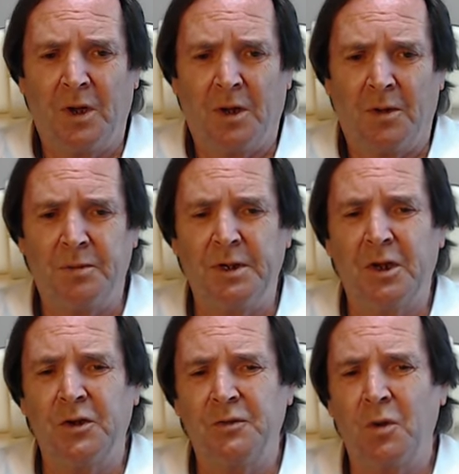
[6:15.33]
I mean,
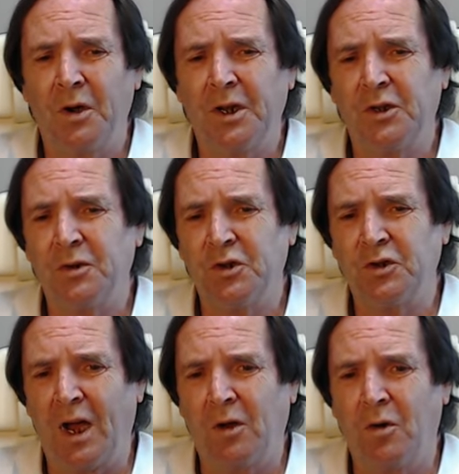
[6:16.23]
according to
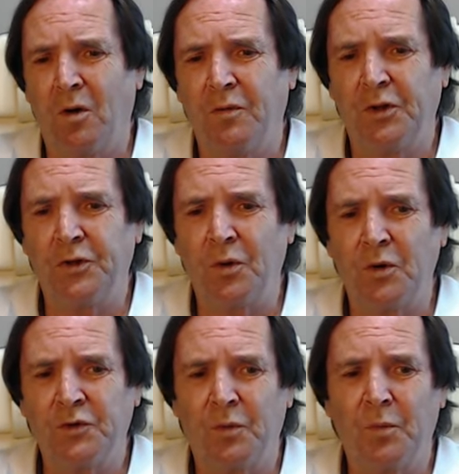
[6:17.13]
Ushakov, the
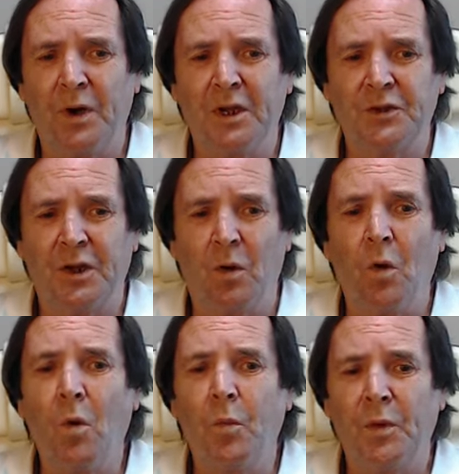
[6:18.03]
doors of BRICS are
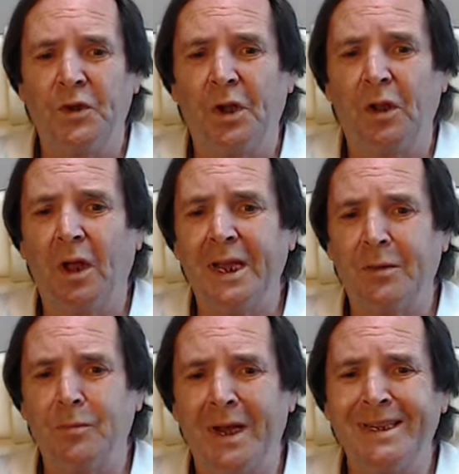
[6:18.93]
open to
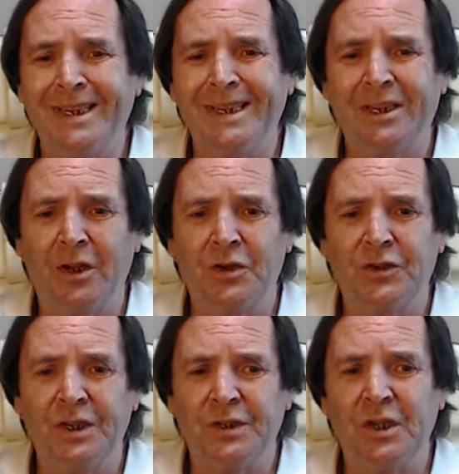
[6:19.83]
like-minded
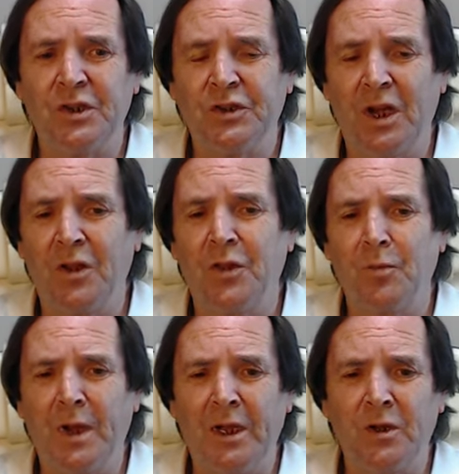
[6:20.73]
countries that share the
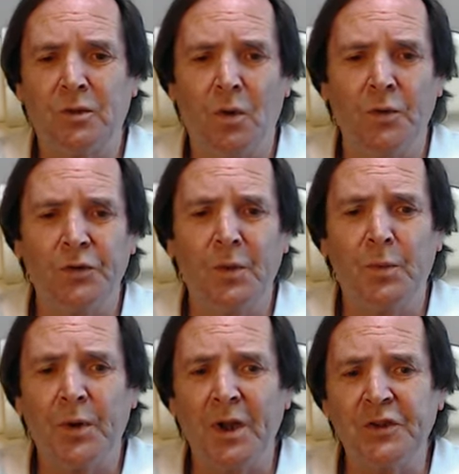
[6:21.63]
main goals and
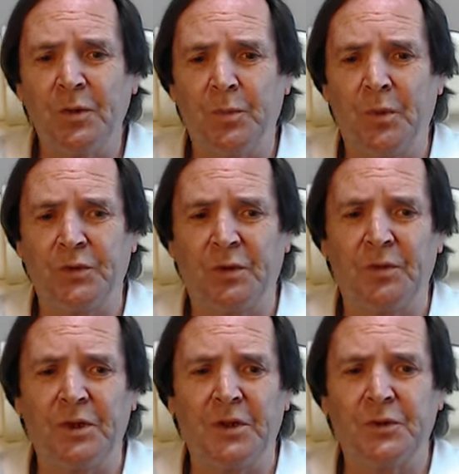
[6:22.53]
principles of
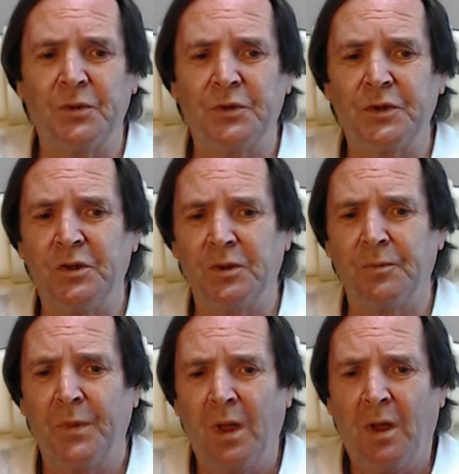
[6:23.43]
the
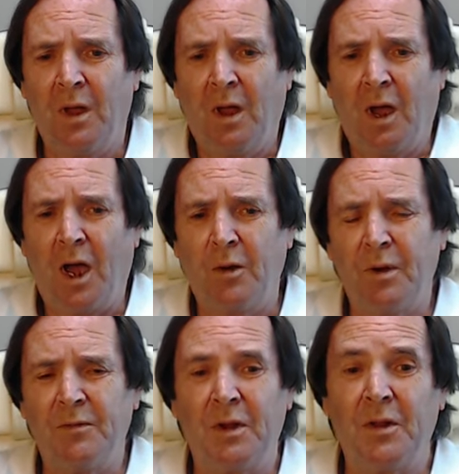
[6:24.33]
association.
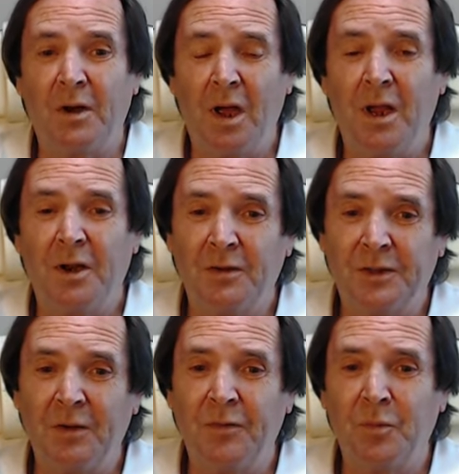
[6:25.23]
However, there are
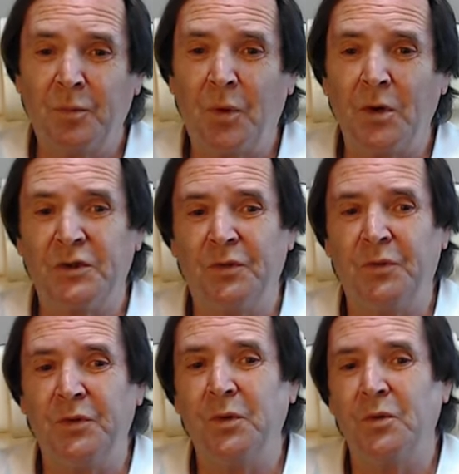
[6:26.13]
different points of
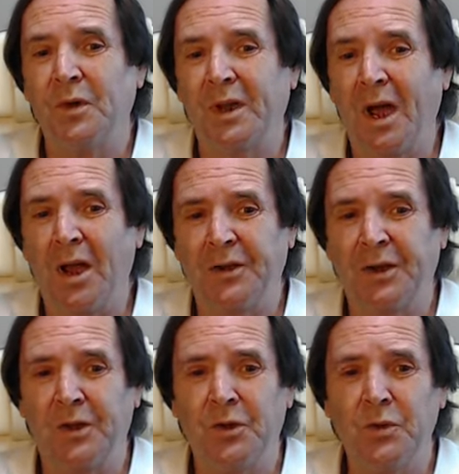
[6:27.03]
view
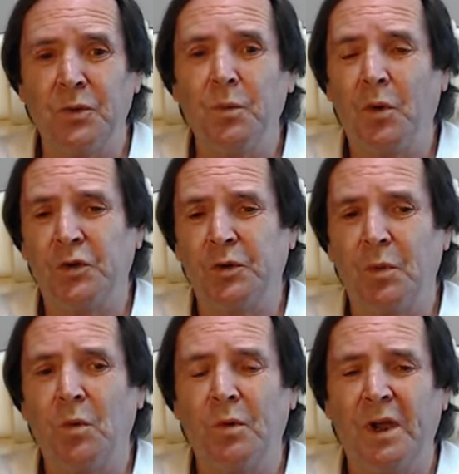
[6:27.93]
regarding the new
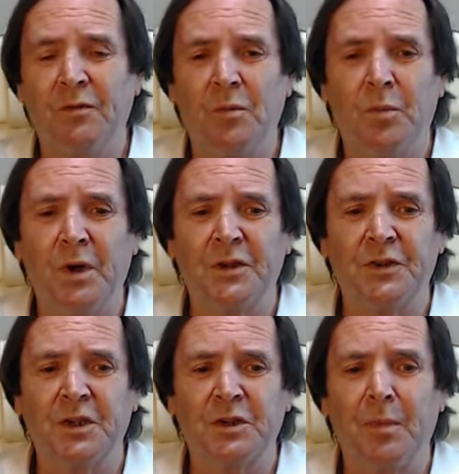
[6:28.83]
possible wave of
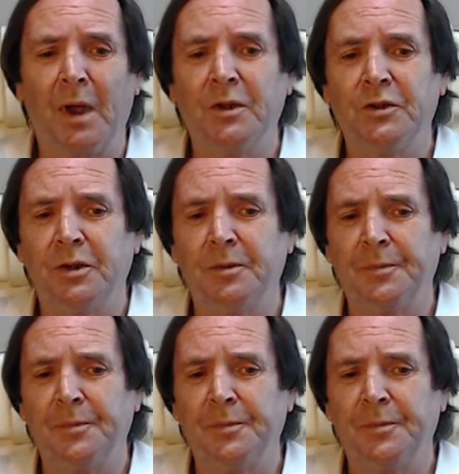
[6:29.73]
BRICS expansion.